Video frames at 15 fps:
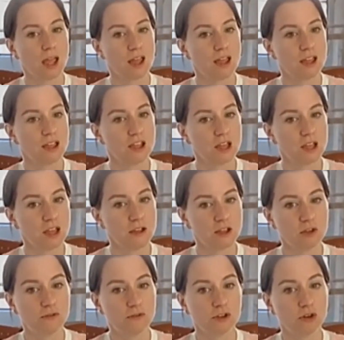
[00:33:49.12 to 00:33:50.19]
if
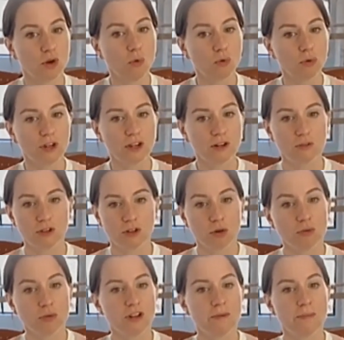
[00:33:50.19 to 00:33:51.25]
you don't
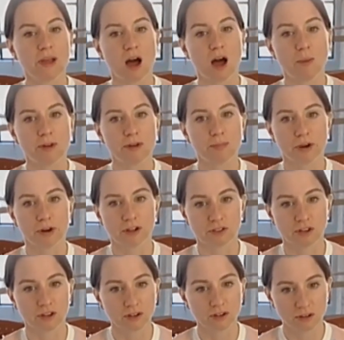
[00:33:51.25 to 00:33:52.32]
need to be omnipresent
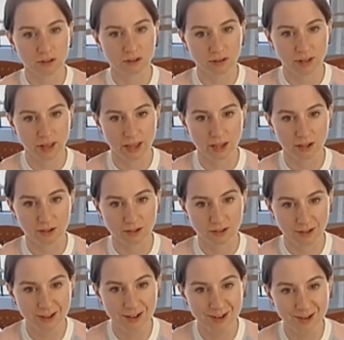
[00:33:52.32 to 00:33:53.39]
like
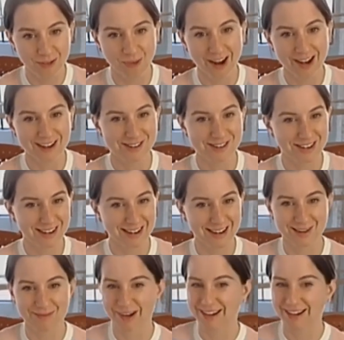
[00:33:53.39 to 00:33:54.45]
Wine Genie and
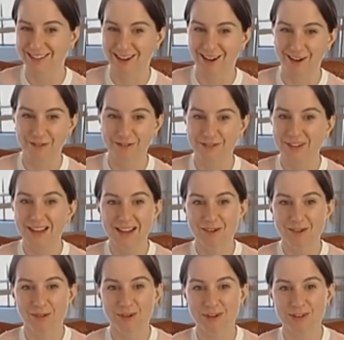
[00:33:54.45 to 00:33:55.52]
myself.
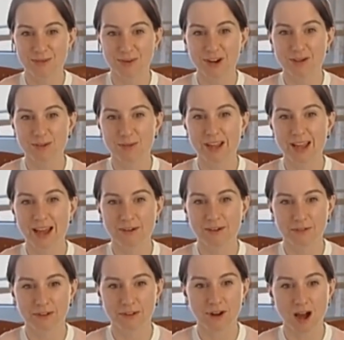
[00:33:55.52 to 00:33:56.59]
We have
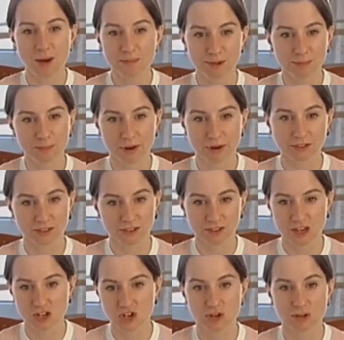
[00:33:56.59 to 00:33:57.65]
an omnipresence
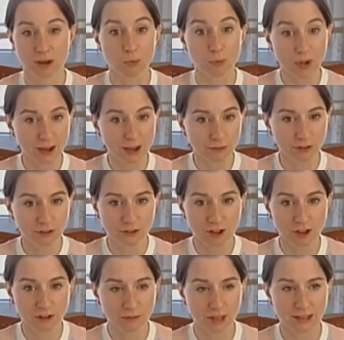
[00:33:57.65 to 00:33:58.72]
issue that we have to solve,
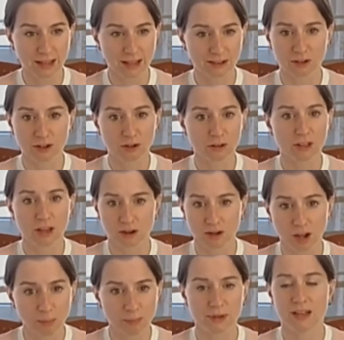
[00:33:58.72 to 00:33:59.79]
and that's literally our
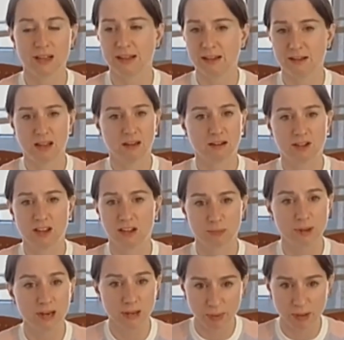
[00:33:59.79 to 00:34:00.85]
company, and that it takes many
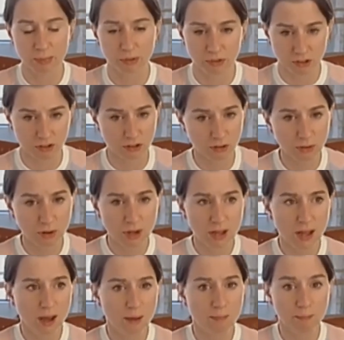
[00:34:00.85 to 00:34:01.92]
people to do.
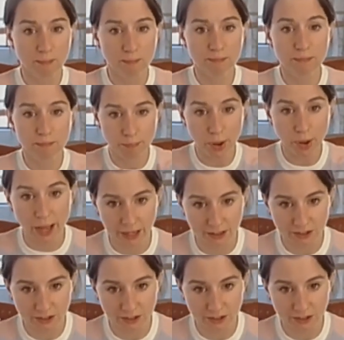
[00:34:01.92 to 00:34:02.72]
But